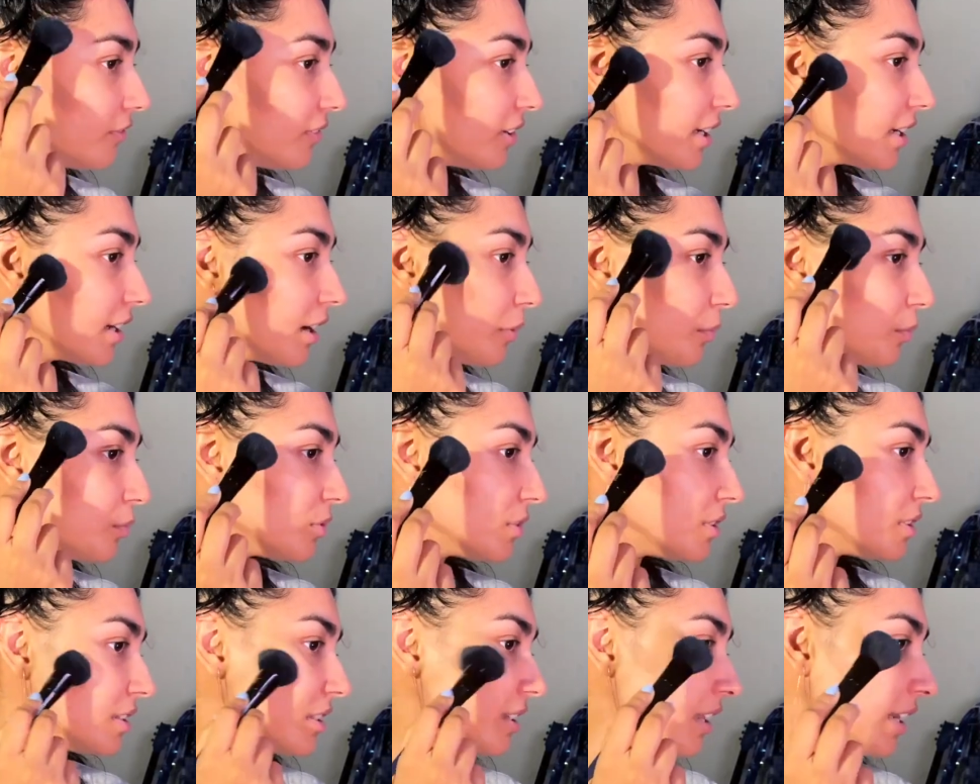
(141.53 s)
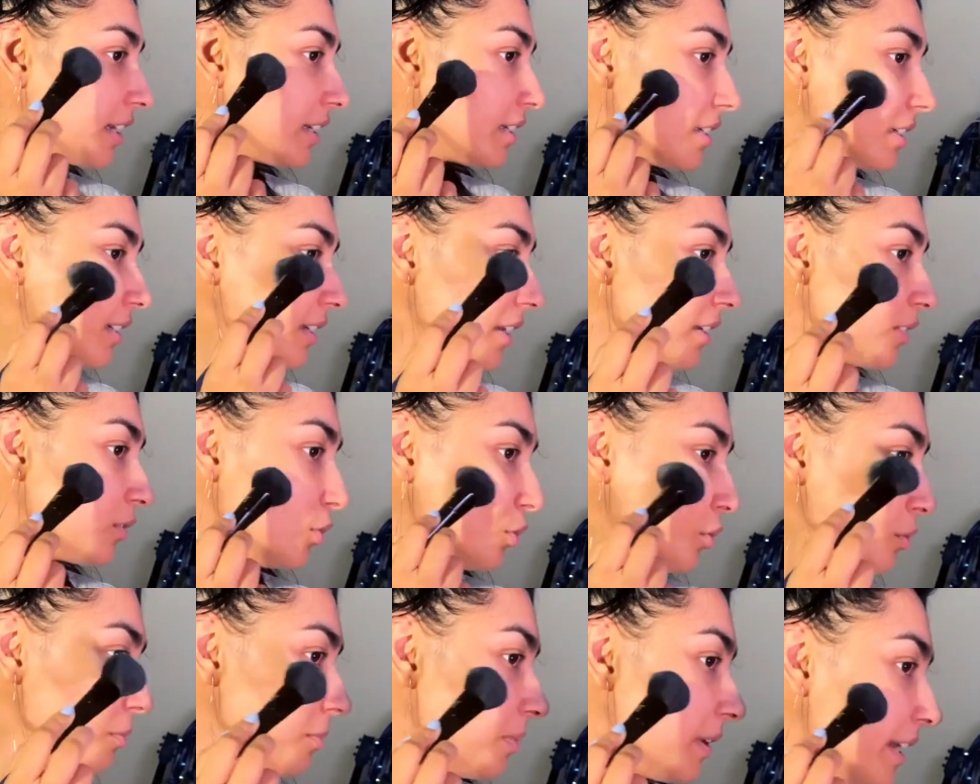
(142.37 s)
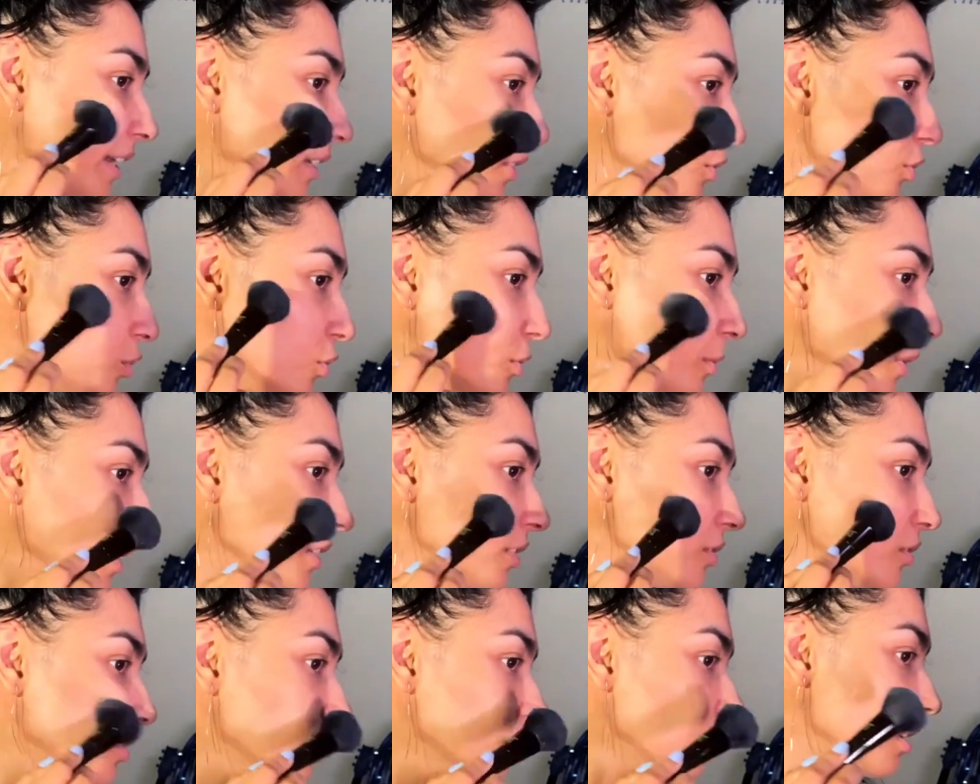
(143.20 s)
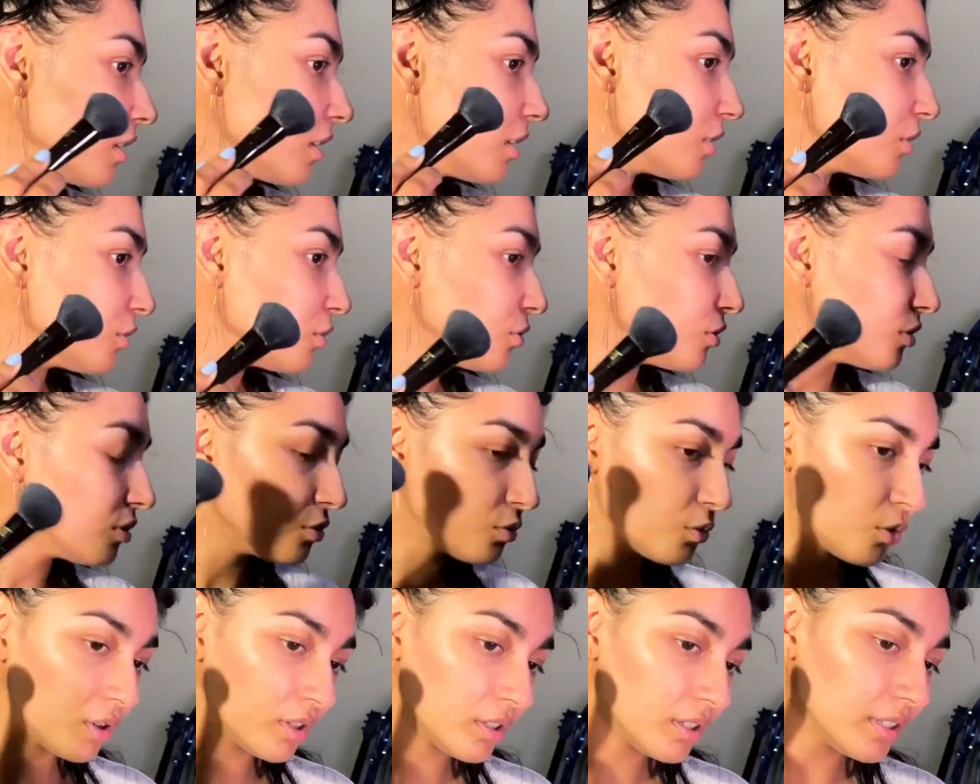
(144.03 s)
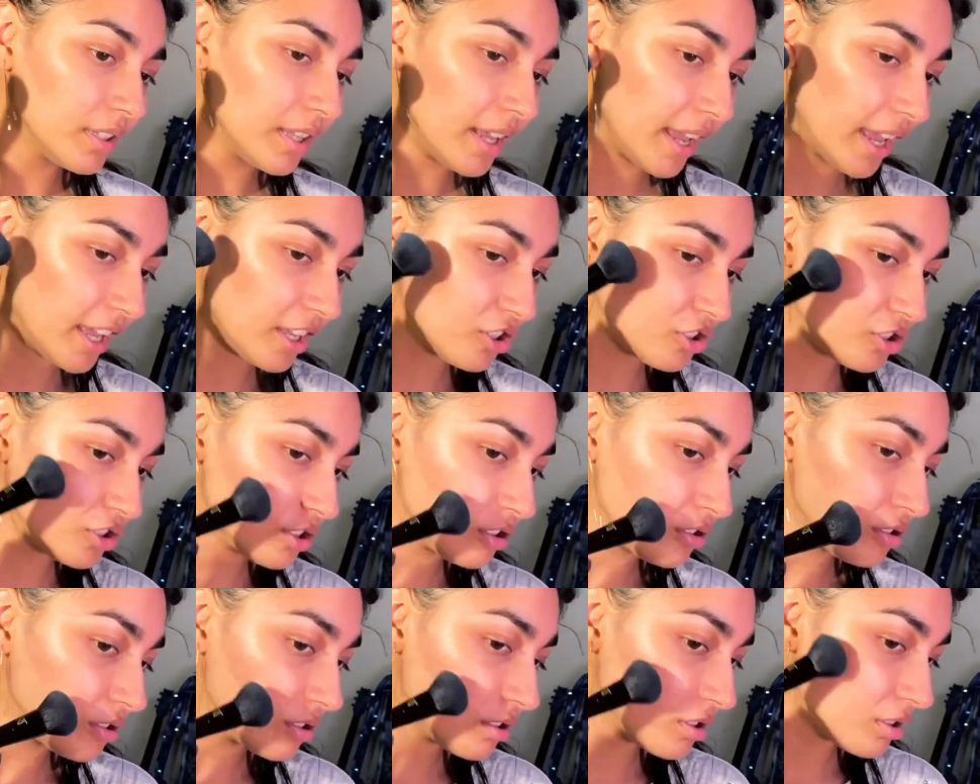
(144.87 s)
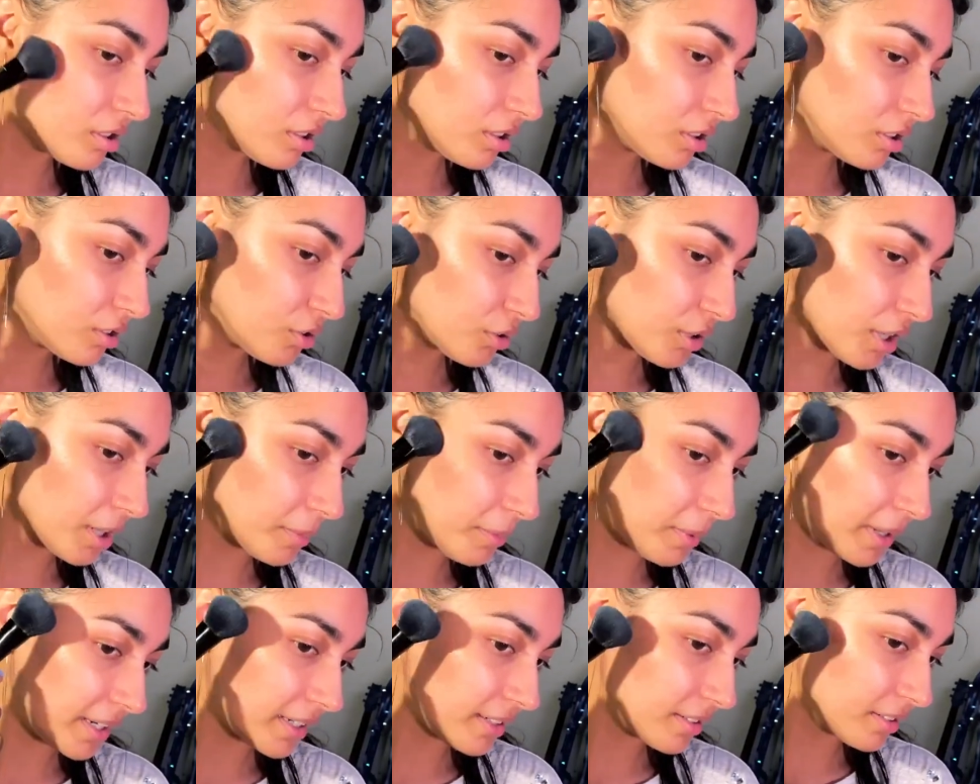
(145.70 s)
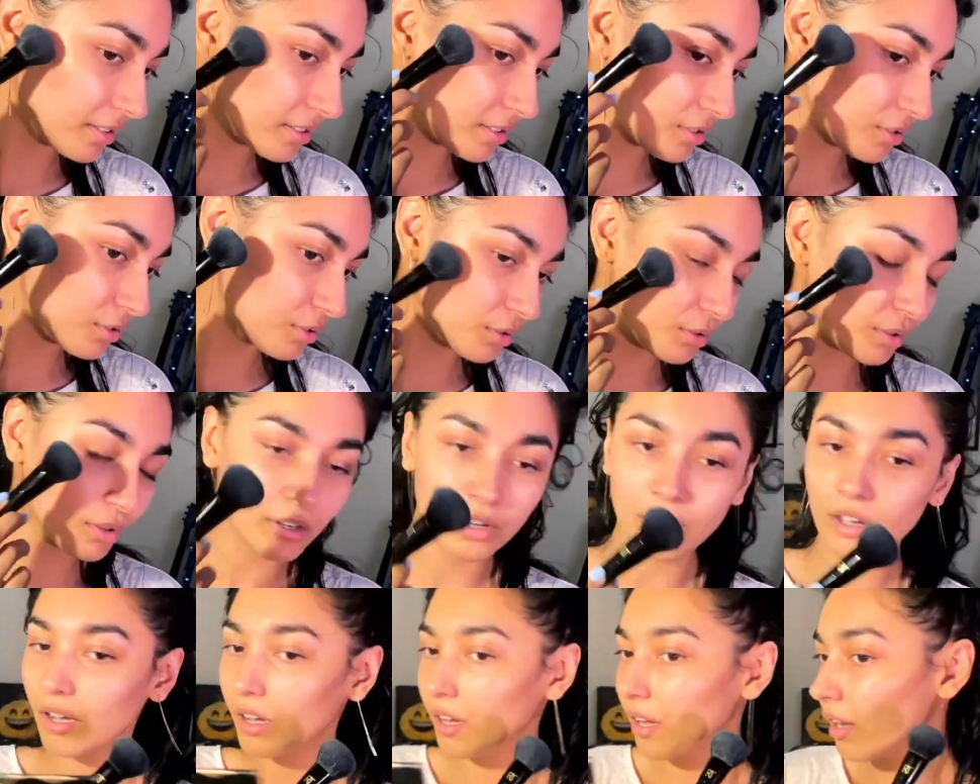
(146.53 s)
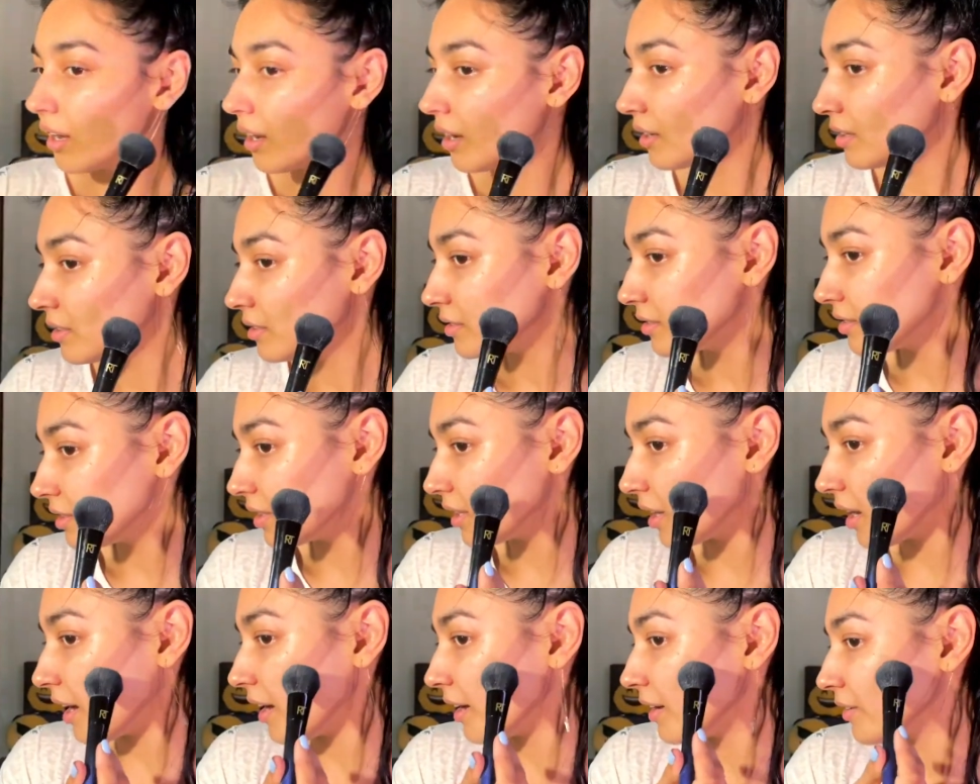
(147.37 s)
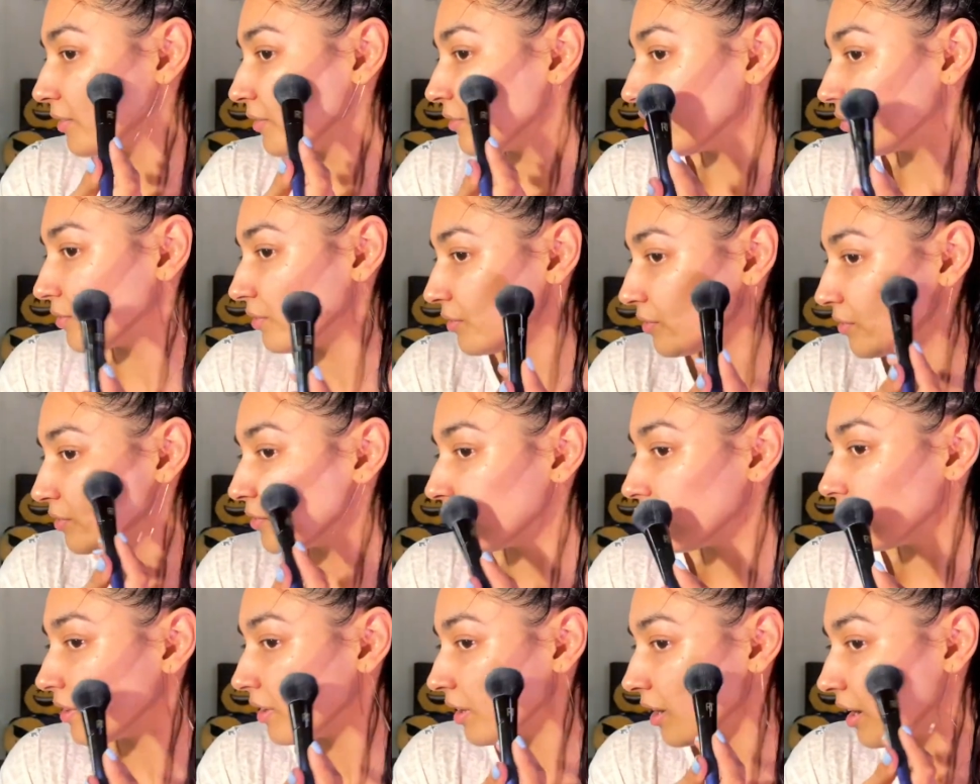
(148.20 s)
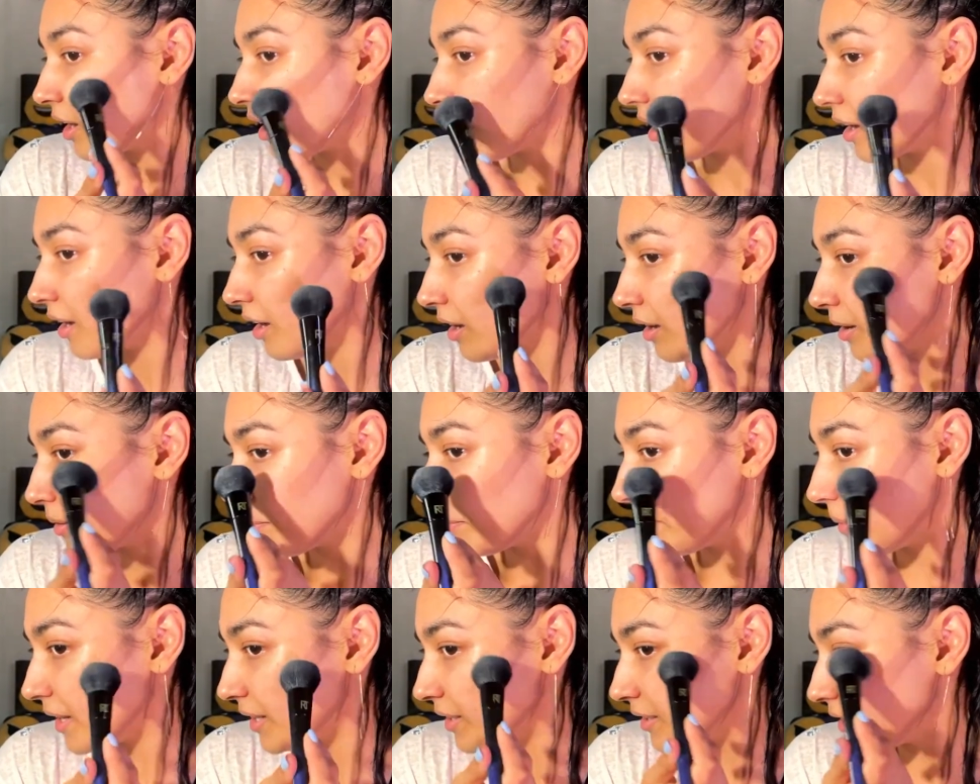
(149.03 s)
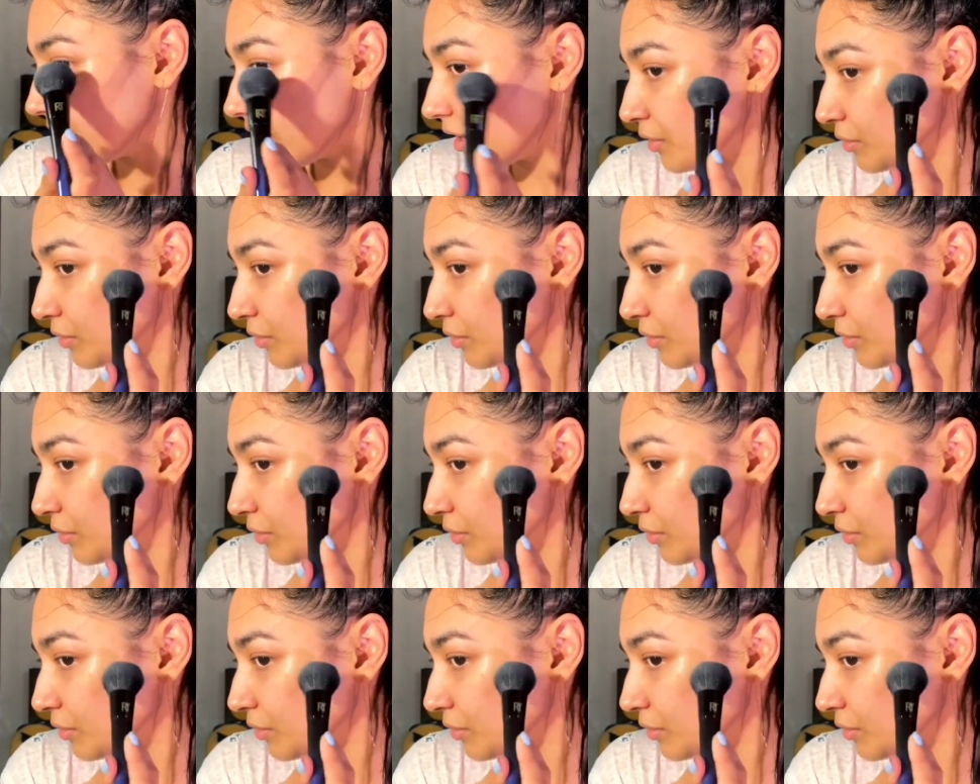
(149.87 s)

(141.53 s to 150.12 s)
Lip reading: flick upwards slightly, and don't blend too much. You just want the edges to get blended. So see, I blended